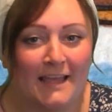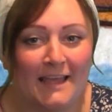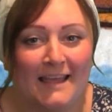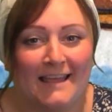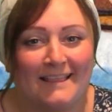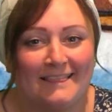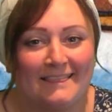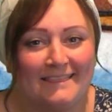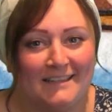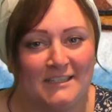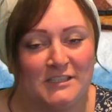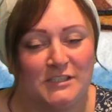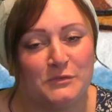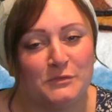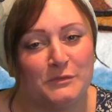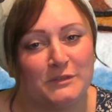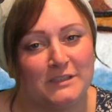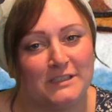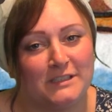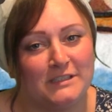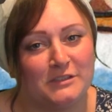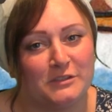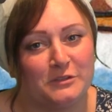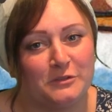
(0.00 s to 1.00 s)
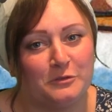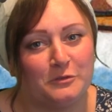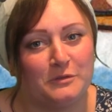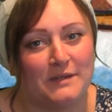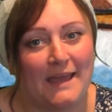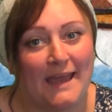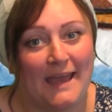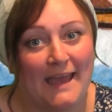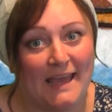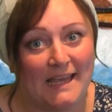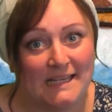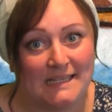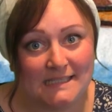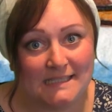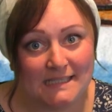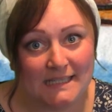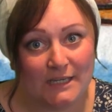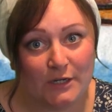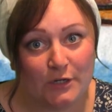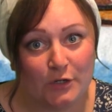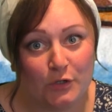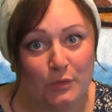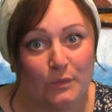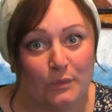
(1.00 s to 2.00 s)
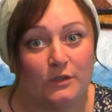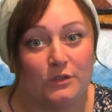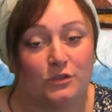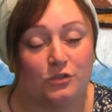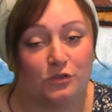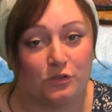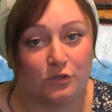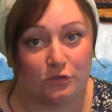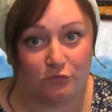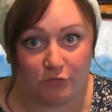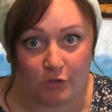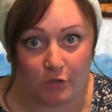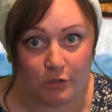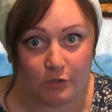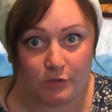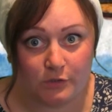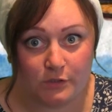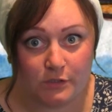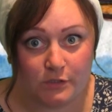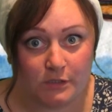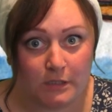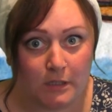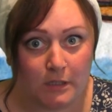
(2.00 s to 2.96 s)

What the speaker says: This one is called Esio Trot.